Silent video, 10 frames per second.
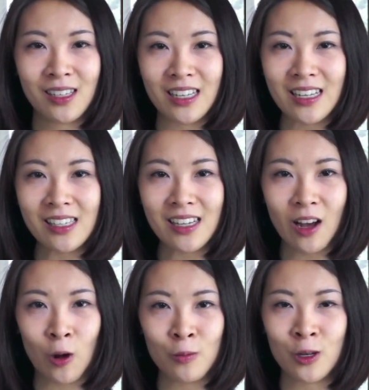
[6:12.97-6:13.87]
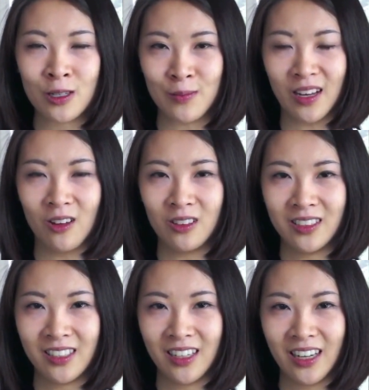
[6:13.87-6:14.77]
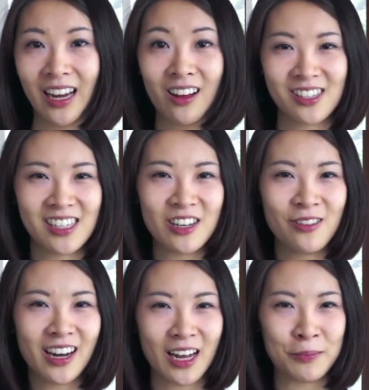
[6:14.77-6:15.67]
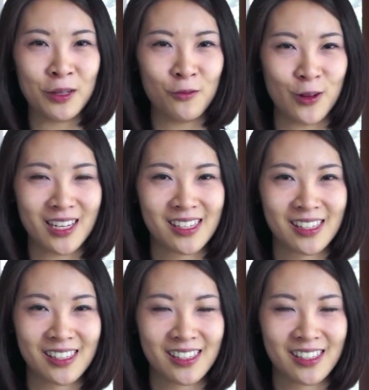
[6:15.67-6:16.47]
easy home-cooked meal, and I'll see you in a couple of weeks.